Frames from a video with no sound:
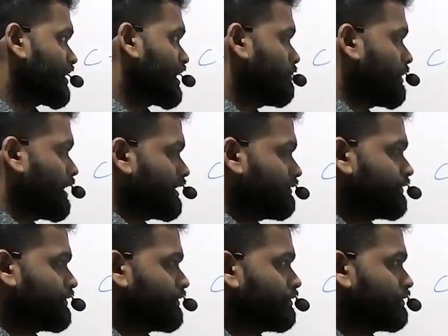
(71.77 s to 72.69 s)
But if
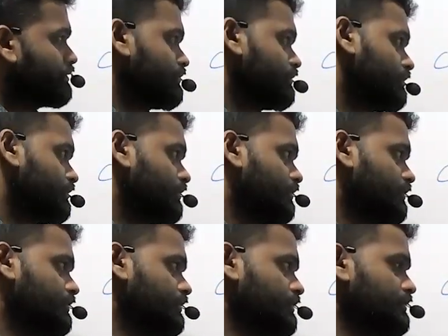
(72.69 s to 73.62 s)
you
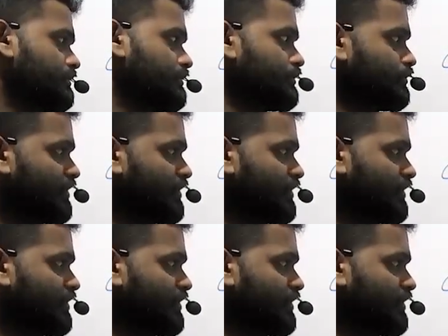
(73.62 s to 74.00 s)
will